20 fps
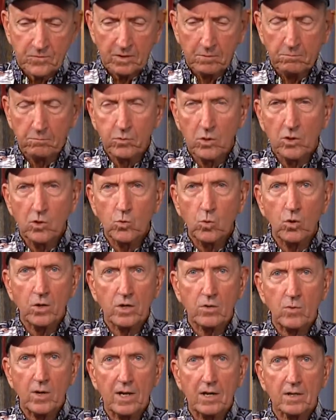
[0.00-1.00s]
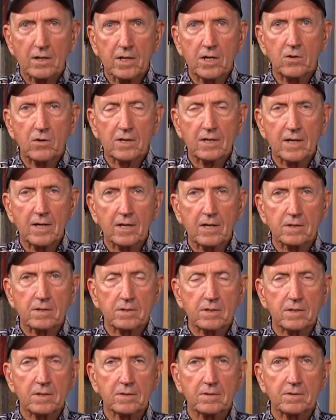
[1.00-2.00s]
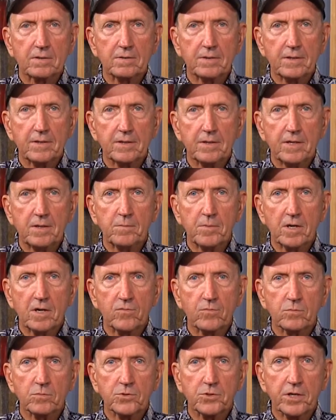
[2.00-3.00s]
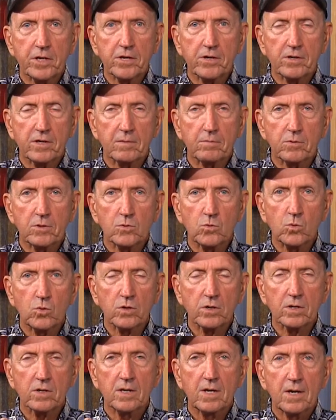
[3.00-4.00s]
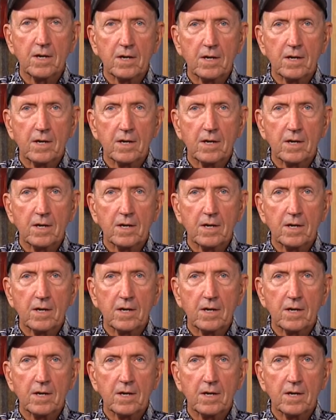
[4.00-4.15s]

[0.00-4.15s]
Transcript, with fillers: Blue Water a while ago, I got an email from Terry at Blue Water,